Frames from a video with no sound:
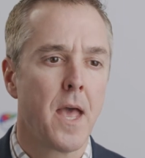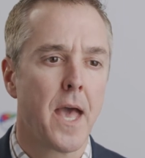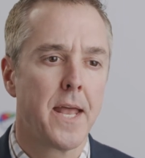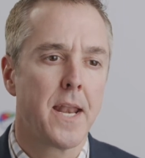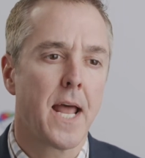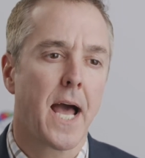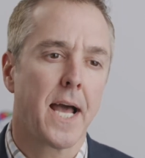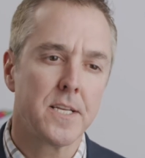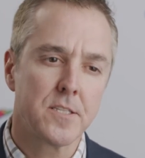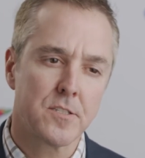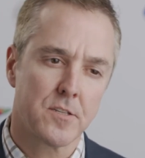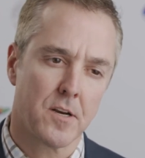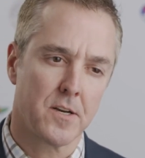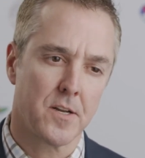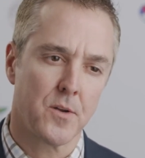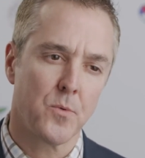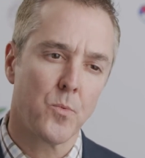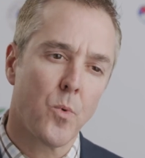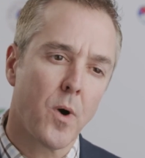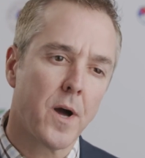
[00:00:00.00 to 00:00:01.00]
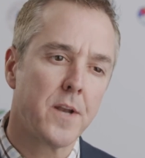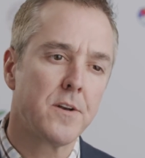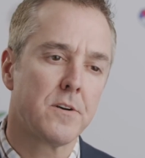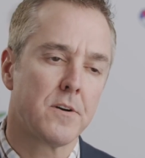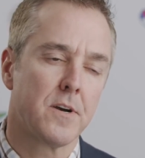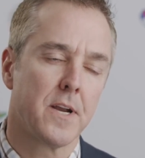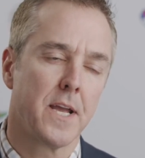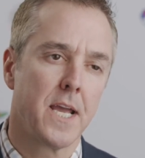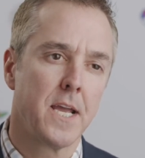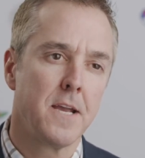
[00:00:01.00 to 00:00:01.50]
And I started
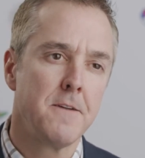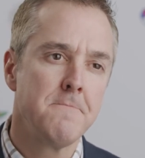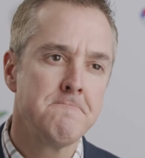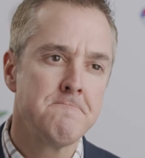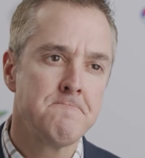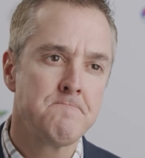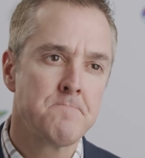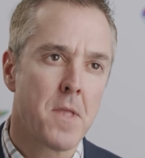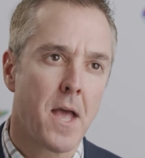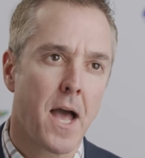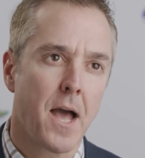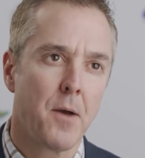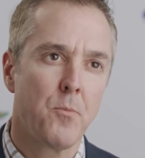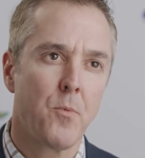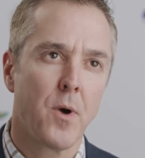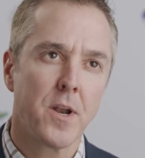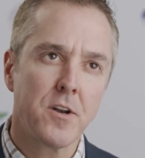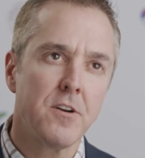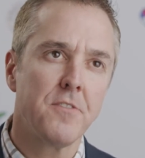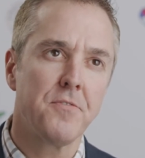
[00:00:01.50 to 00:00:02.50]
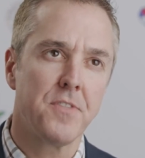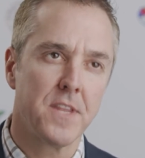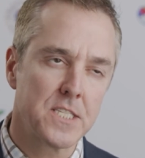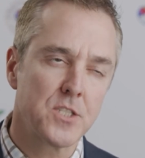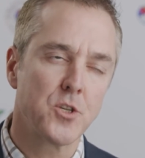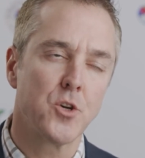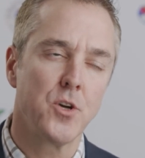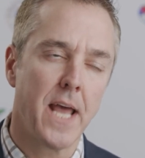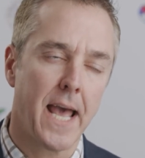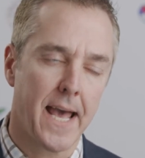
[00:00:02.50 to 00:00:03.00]
wondering, I wonder if
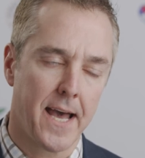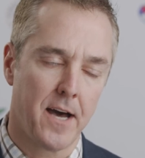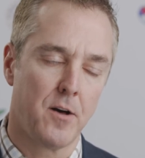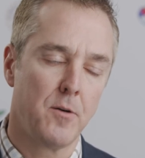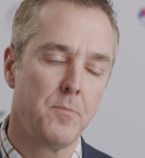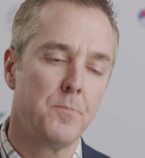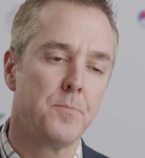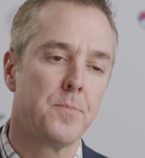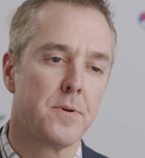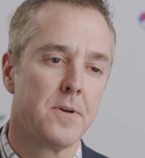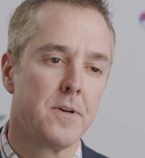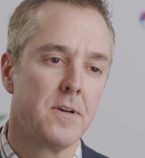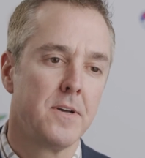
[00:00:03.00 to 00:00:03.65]
this could help